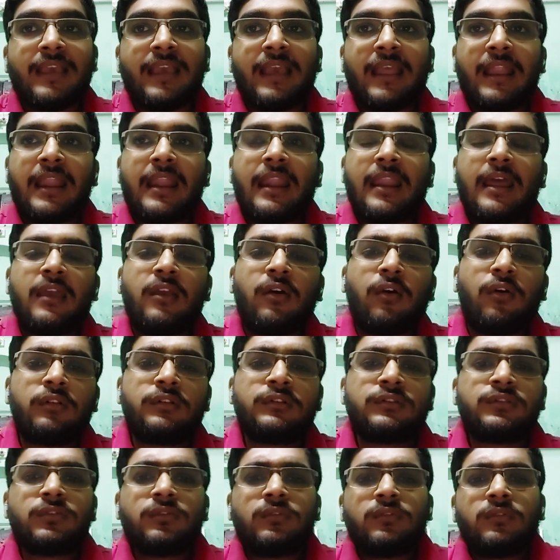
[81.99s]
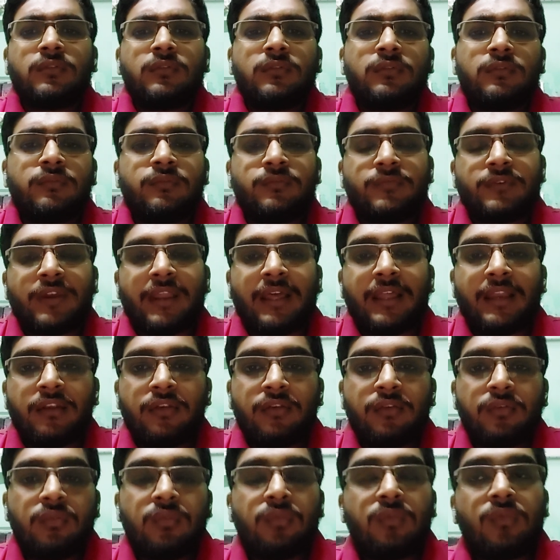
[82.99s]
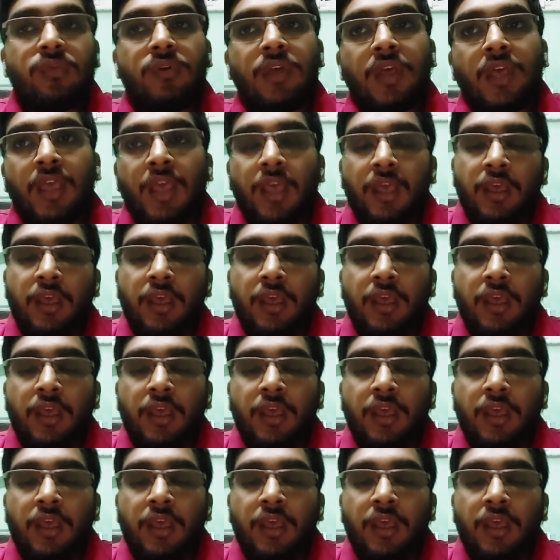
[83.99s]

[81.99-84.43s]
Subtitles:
And I also tried to